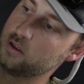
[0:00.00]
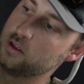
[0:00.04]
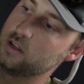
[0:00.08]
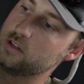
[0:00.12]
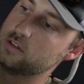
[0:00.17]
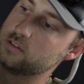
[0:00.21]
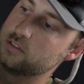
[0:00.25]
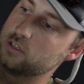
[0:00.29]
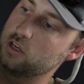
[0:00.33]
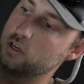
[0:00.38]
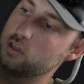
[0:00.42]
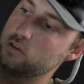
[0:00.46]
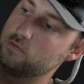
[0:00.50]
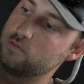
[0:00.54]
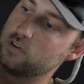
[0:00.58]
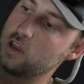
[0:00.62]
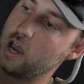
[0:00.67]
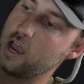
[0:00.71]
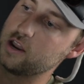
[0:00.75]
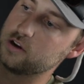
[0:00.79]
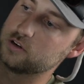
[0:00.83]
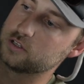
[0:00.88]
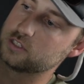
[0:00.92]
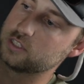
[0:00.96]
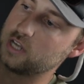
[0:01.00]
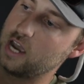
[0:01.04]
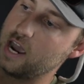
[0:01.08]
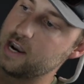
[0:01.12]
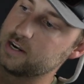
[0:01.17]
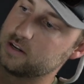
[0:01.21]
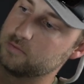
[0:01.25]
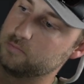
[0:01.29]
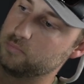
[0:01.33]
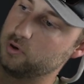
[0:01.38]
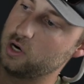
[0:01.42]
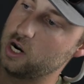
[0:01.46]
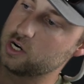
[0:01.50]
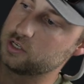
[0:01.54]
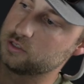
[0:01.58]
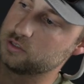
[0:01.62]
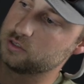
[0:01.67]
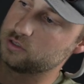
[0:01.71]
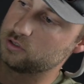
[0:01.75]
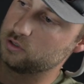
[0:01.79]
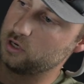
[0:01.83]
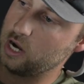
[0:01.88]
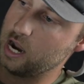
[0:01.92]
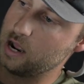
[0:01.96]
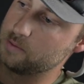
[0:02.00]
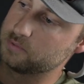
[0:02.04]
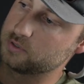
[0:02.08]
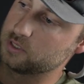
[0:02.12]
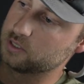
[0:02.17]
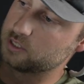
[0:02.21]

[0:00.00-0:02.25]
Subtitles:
and so you've got your side compression straps